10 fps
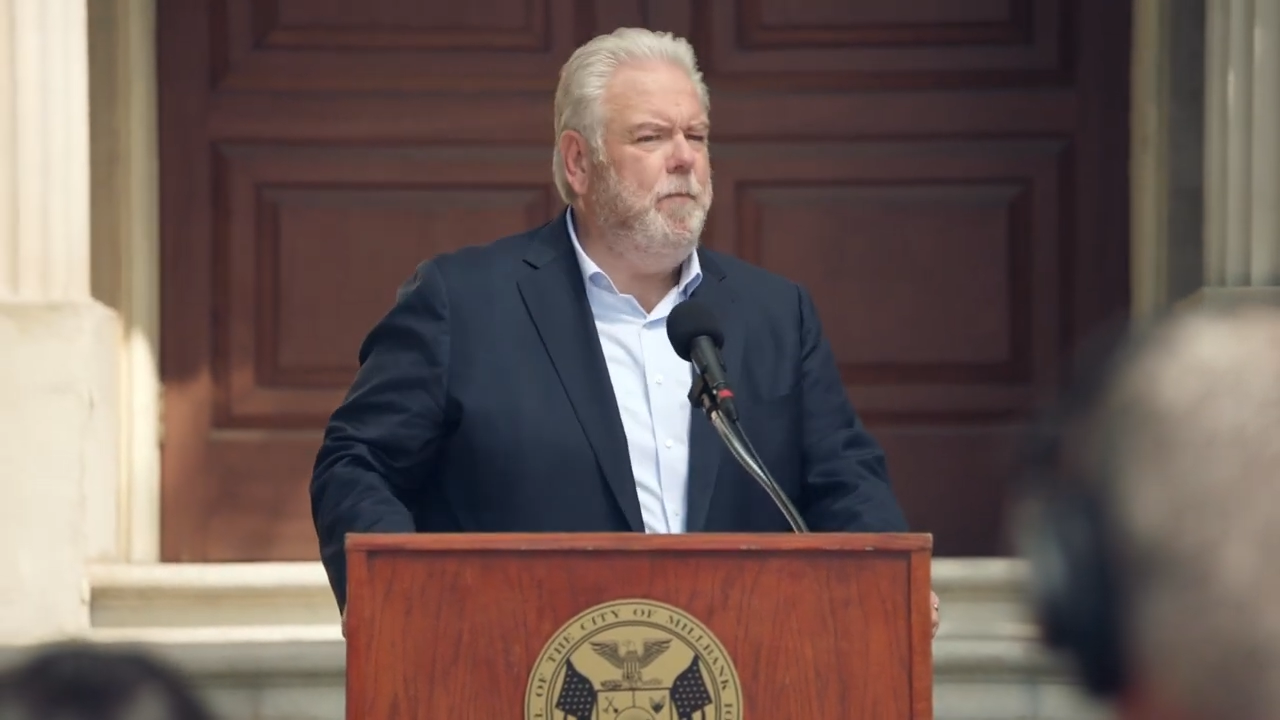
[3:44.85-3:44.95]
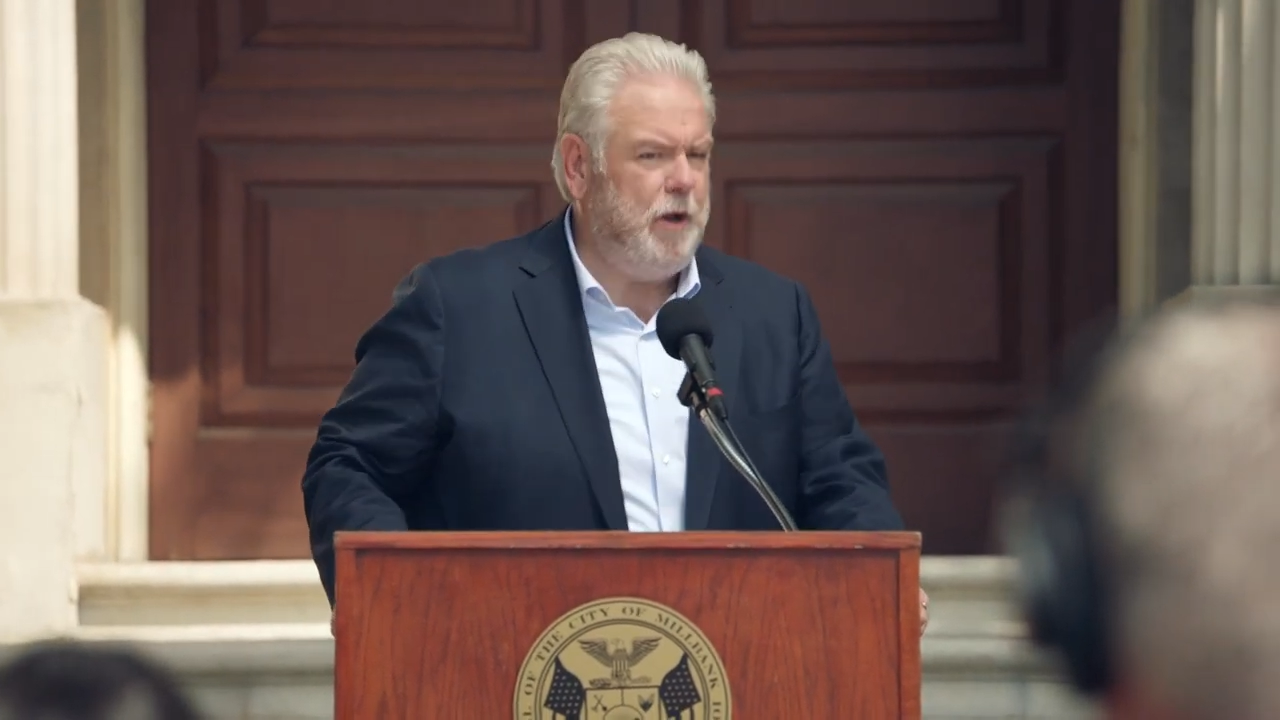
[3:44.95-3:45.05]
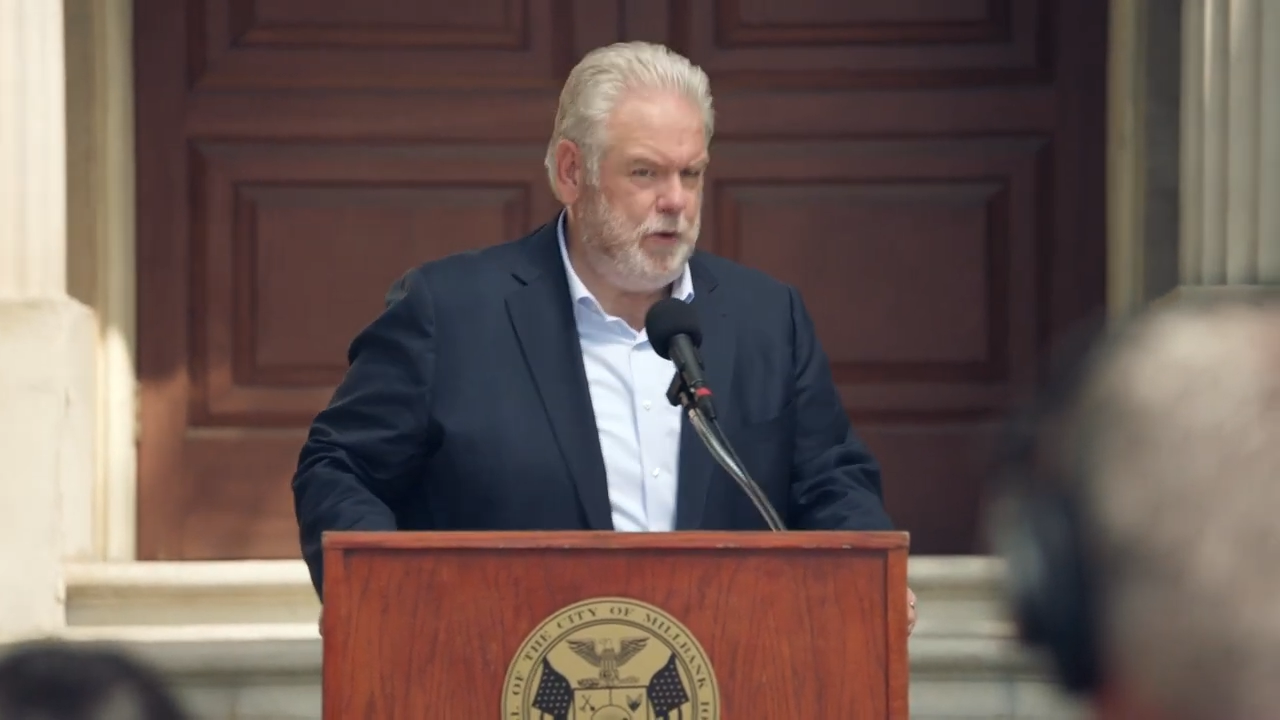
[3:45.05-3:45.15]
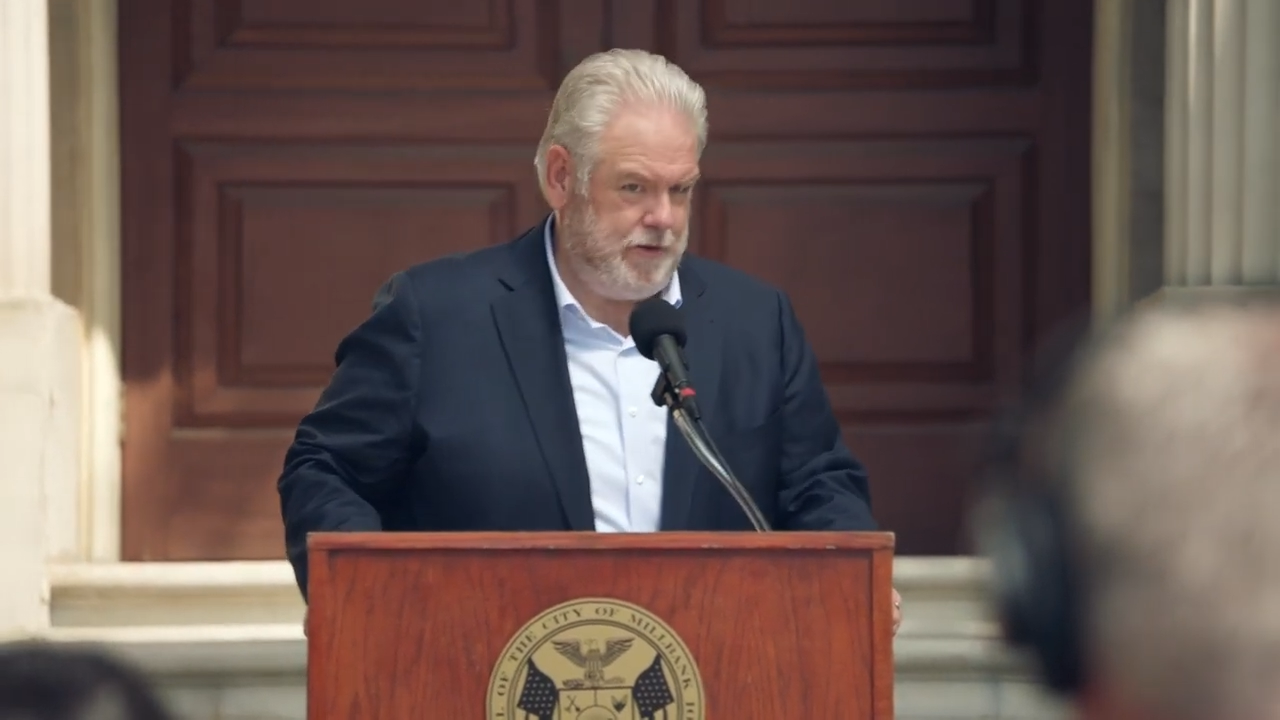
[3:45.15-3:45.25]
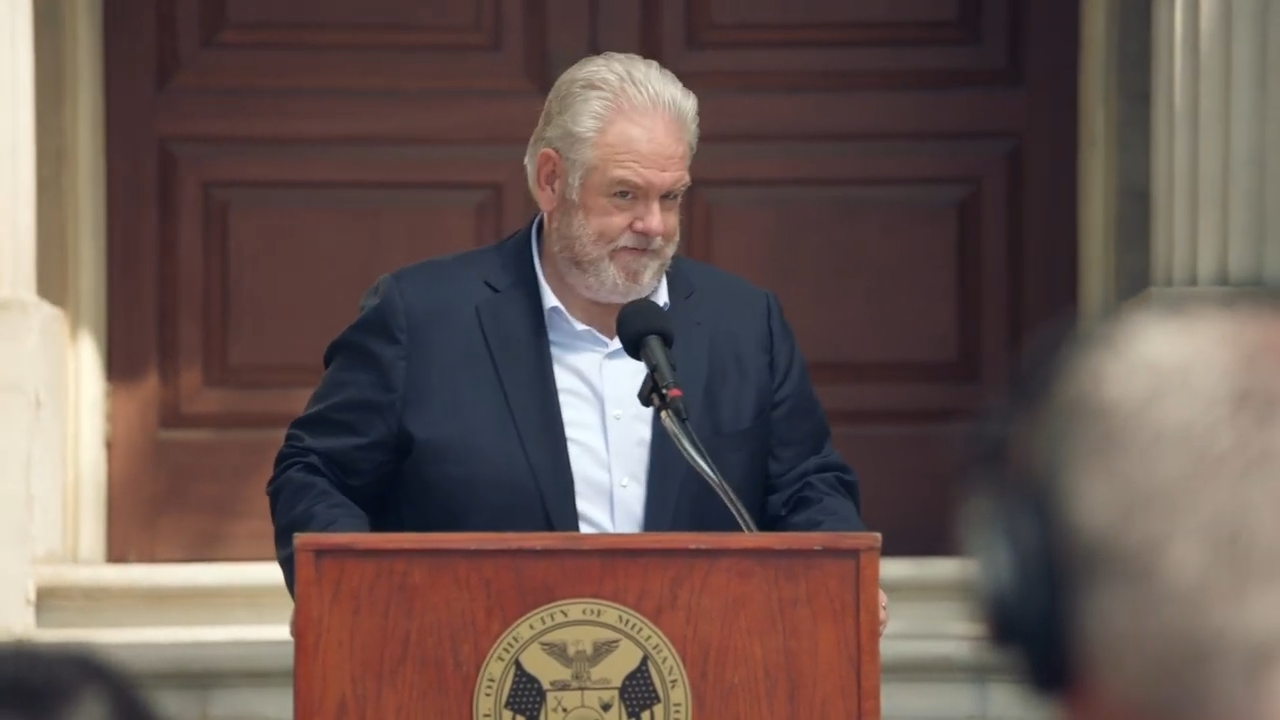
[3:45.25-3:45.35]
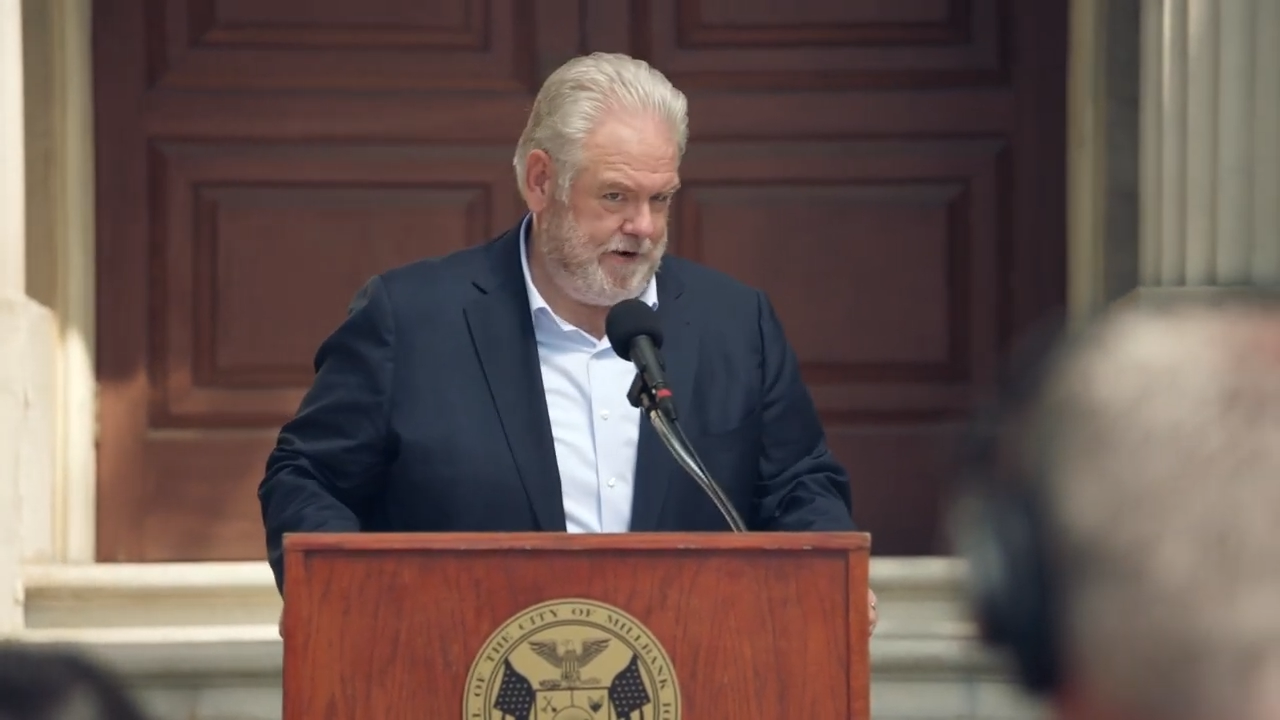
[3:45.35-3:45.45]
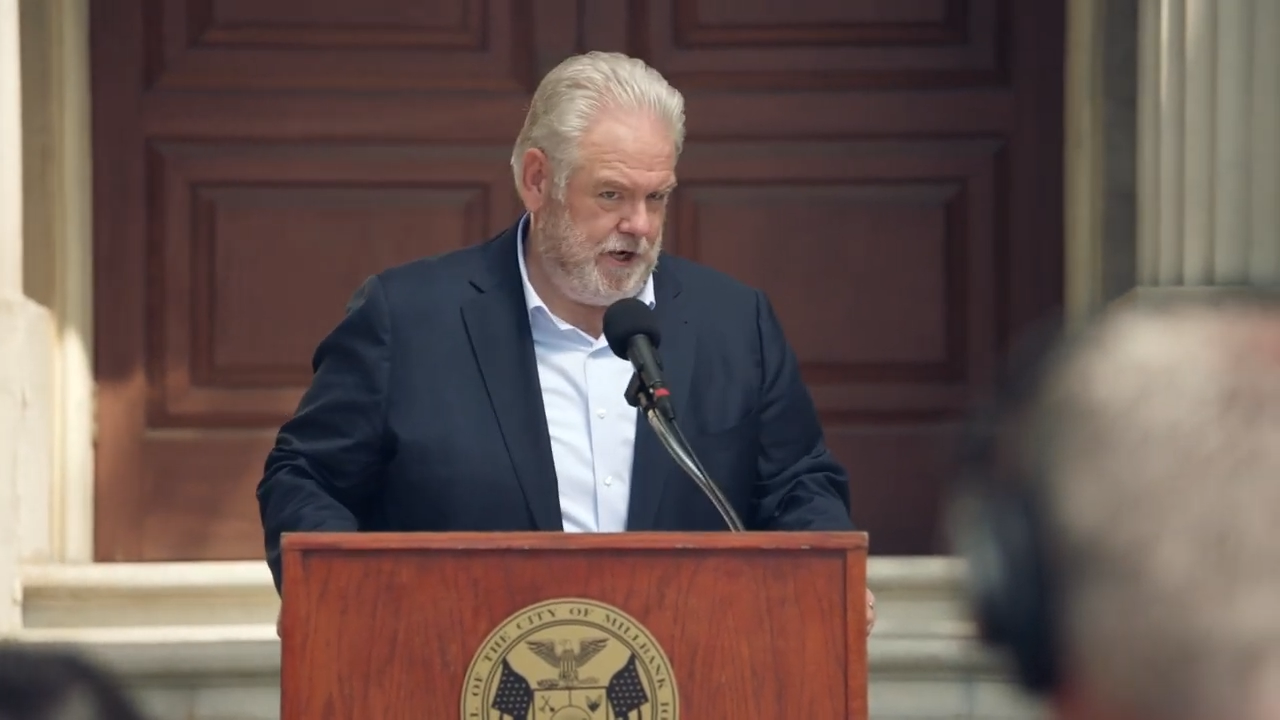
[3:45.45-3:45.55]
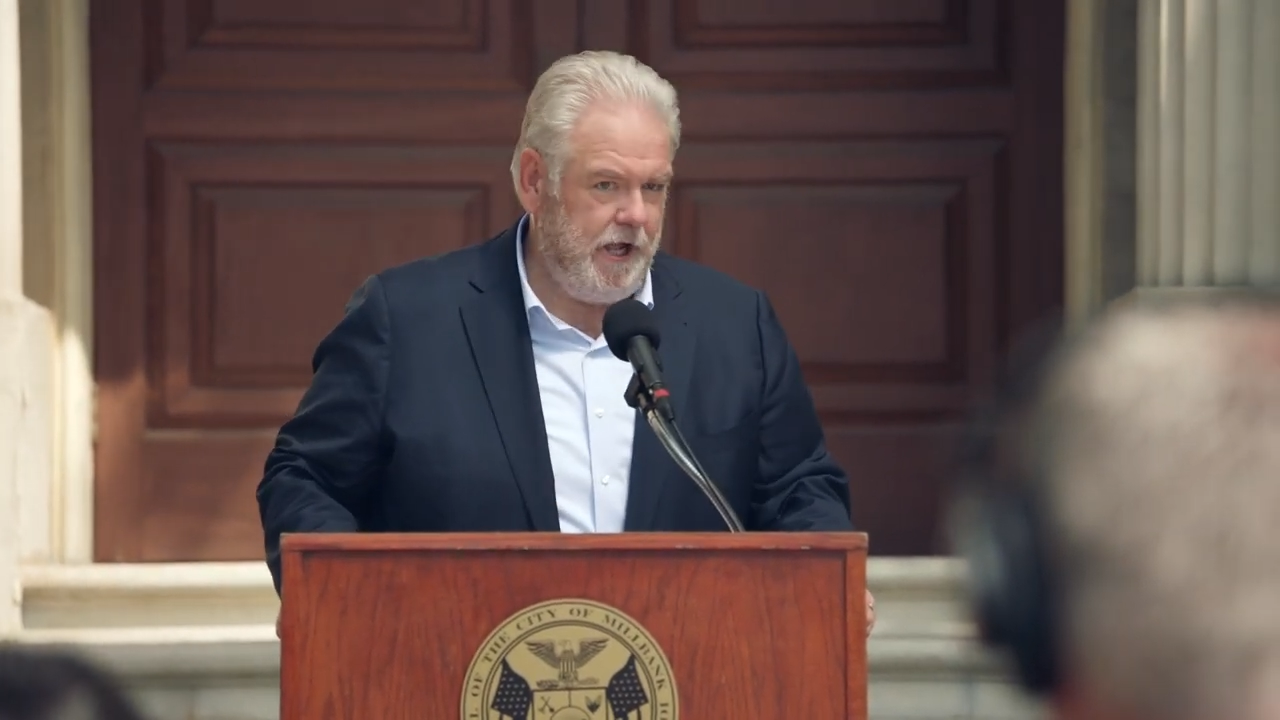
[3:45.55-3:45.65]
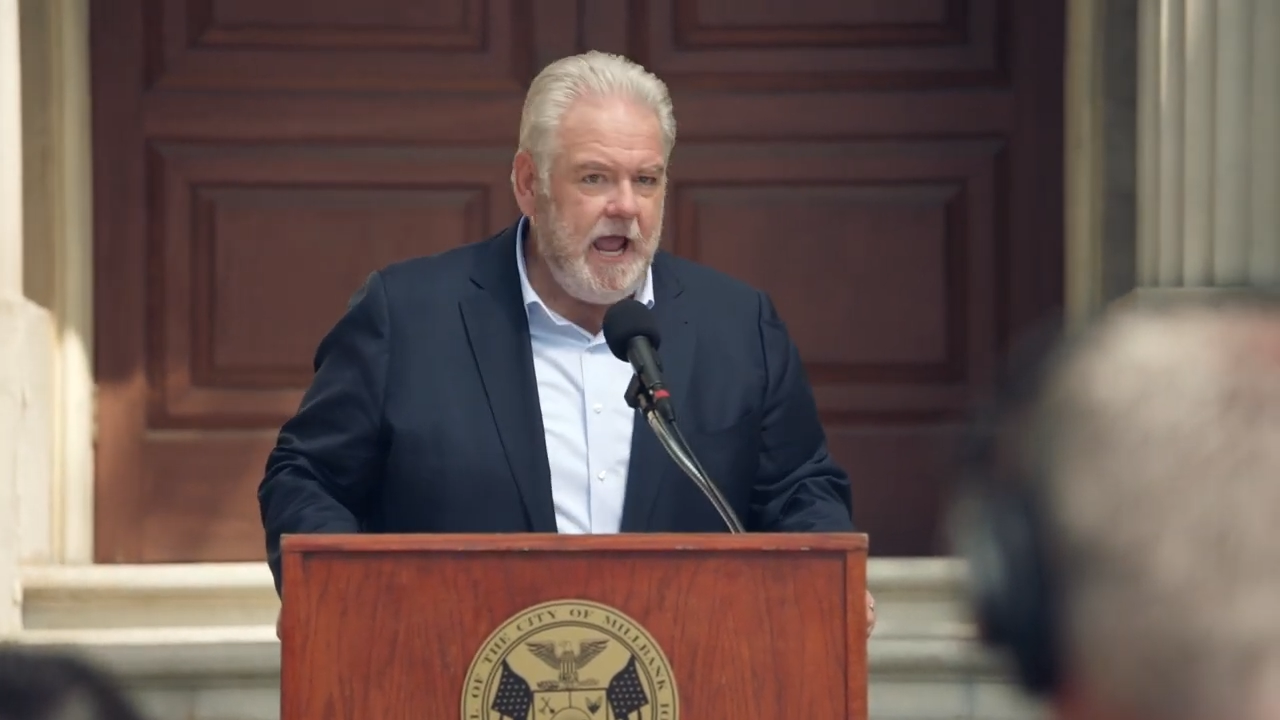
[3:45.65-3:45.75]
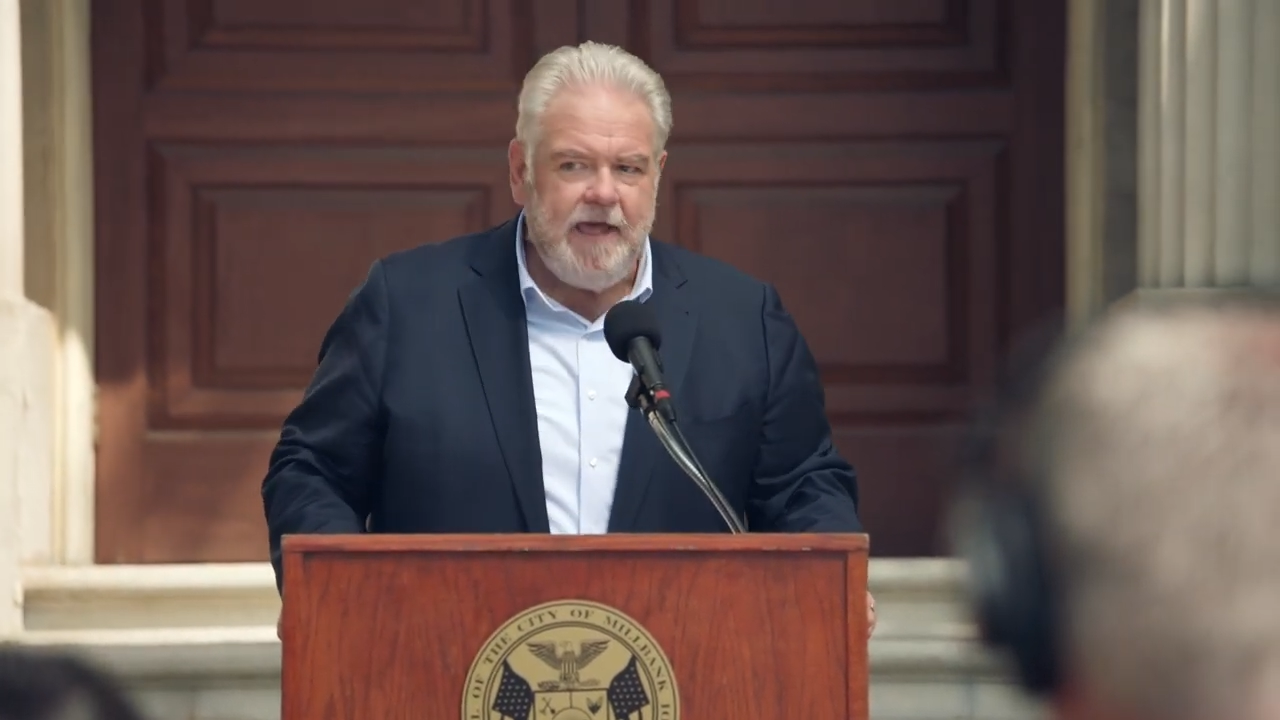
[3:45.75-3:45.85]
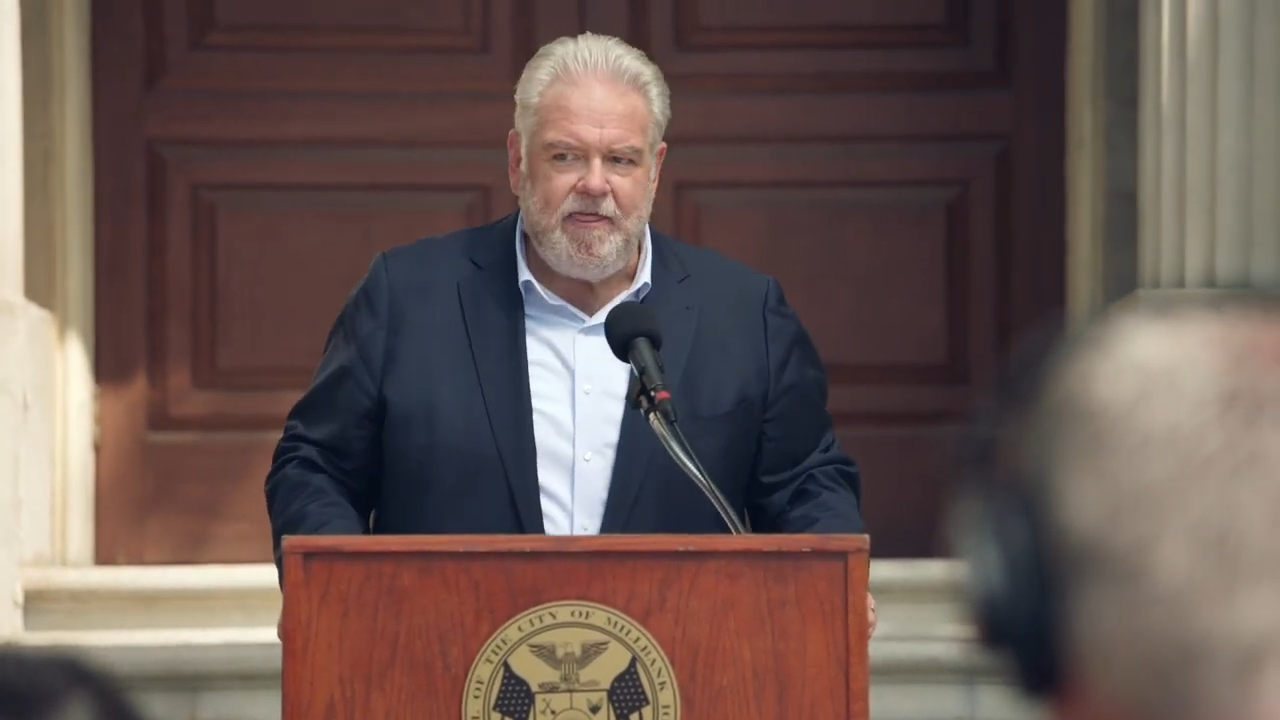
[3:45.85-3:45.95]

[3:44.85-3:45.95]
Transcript: beautiful